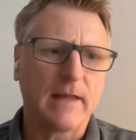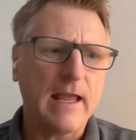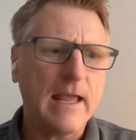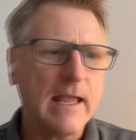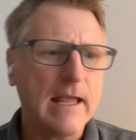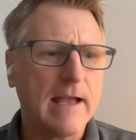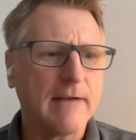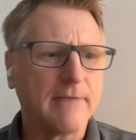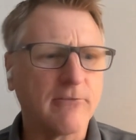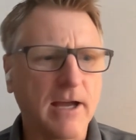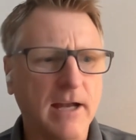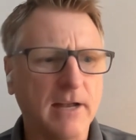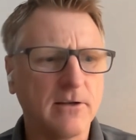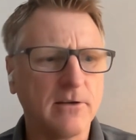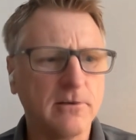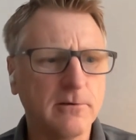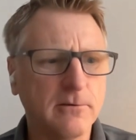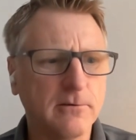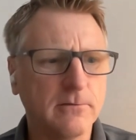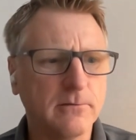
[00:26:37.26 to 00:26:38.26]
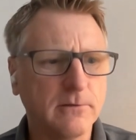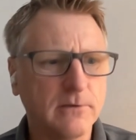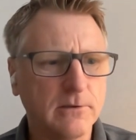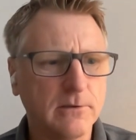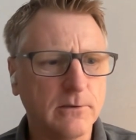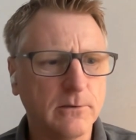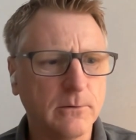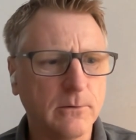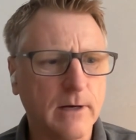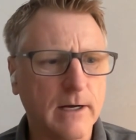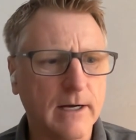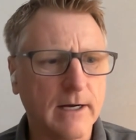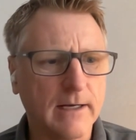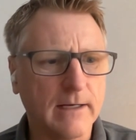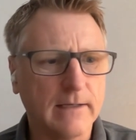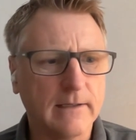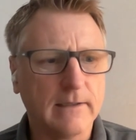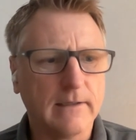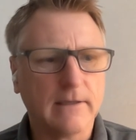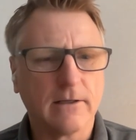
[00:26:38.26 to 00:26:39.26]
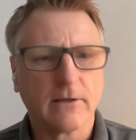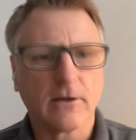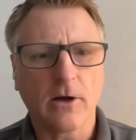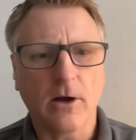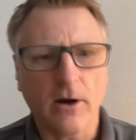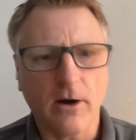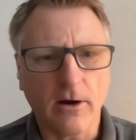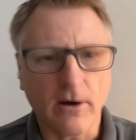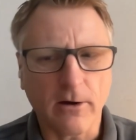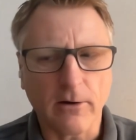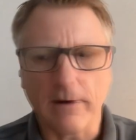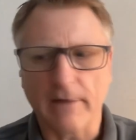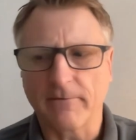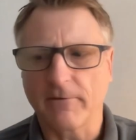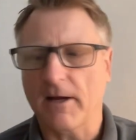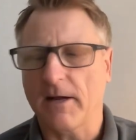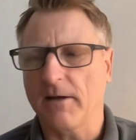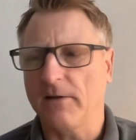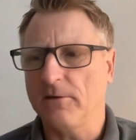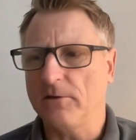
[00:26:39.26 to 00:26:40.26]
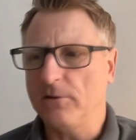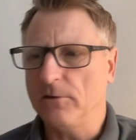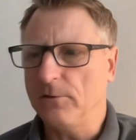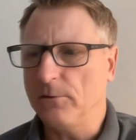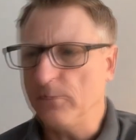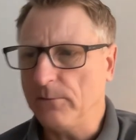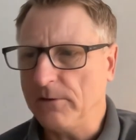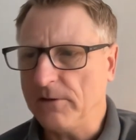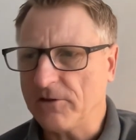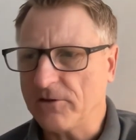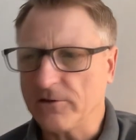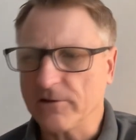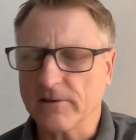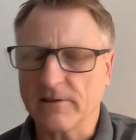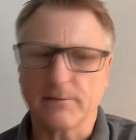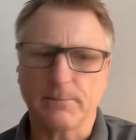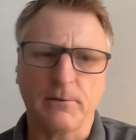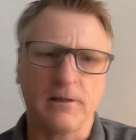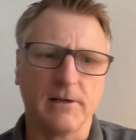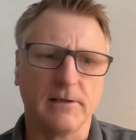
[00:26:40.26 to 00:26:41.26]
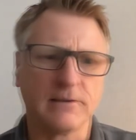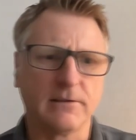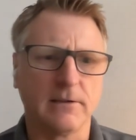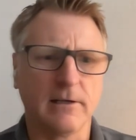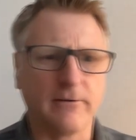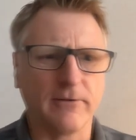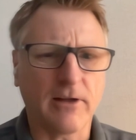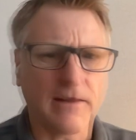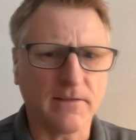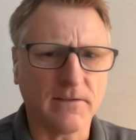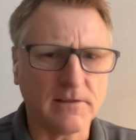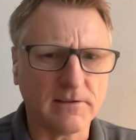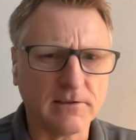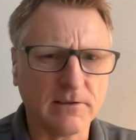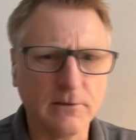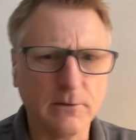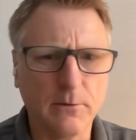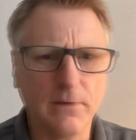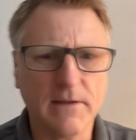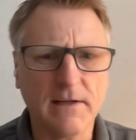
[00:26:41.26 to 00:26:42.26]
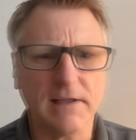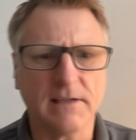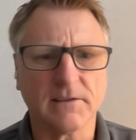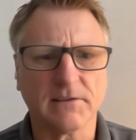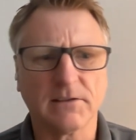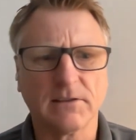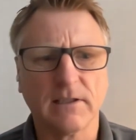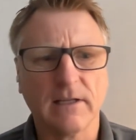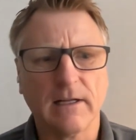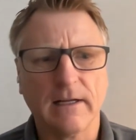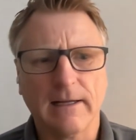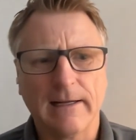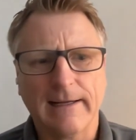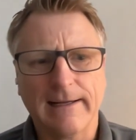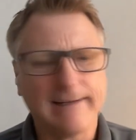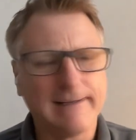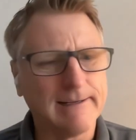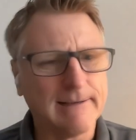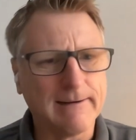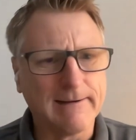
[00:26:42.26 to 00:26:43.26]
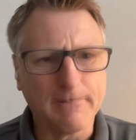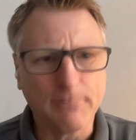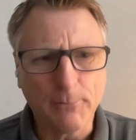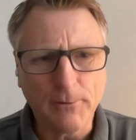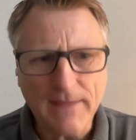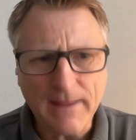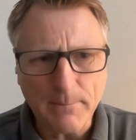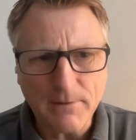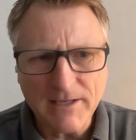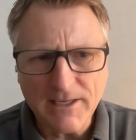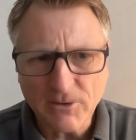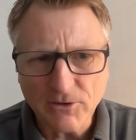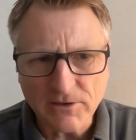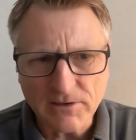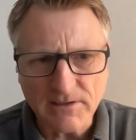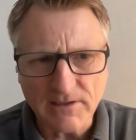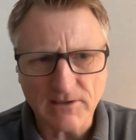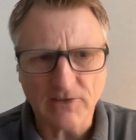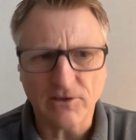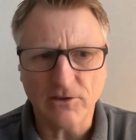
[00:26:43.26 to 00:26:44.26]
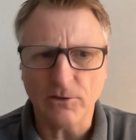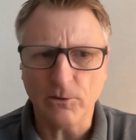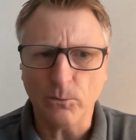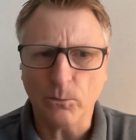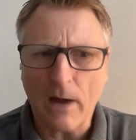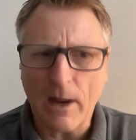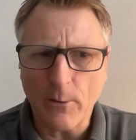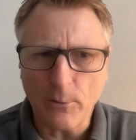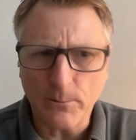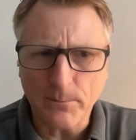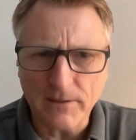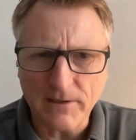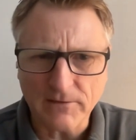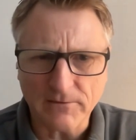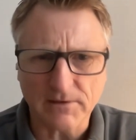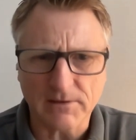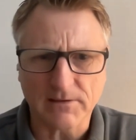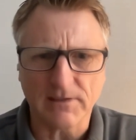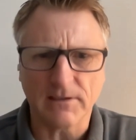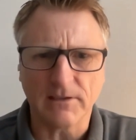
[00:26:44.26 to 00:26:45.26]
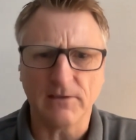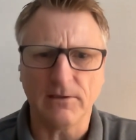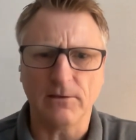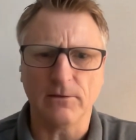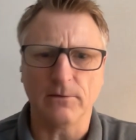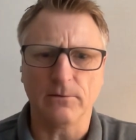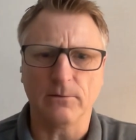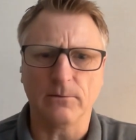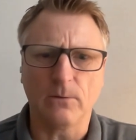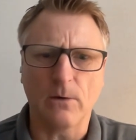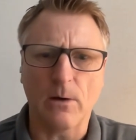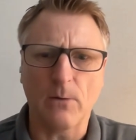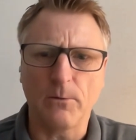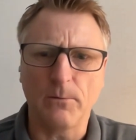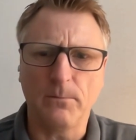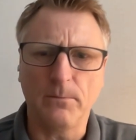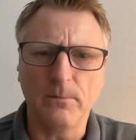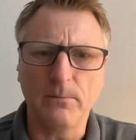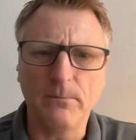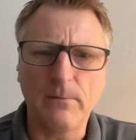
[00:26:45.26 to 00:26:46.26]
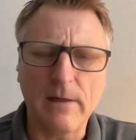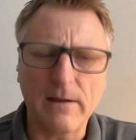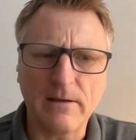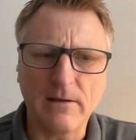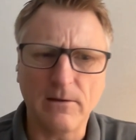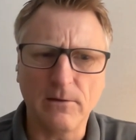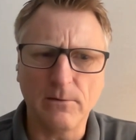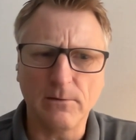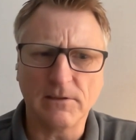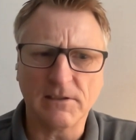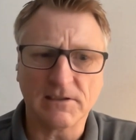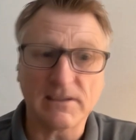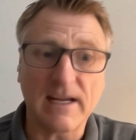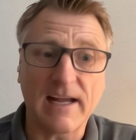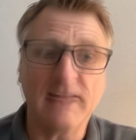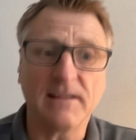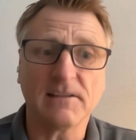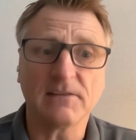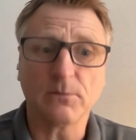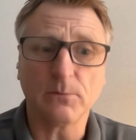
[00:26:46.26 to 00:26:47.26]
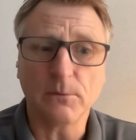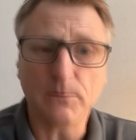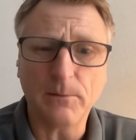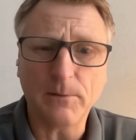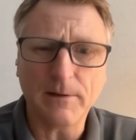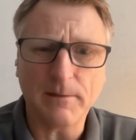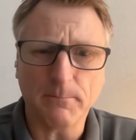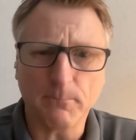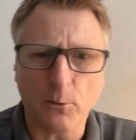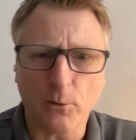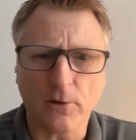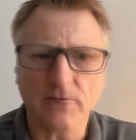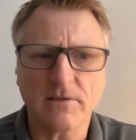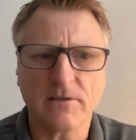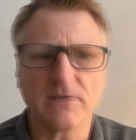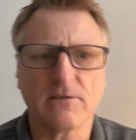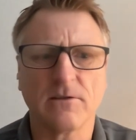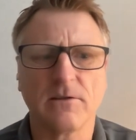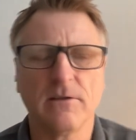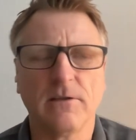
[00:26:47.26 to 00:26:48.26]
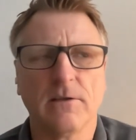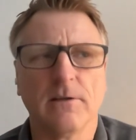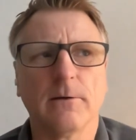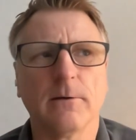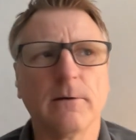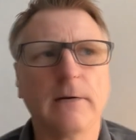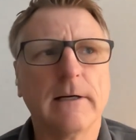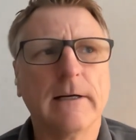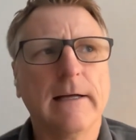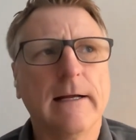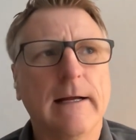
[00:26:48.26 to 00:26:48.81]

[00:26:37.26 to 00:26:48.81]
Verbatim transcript: hey, I've got a new new uh, car, I've got a new insurance policy, I've got this new this. Would that be interesting to you? Why would it be interesting to you? What would make you decide this would be important to you?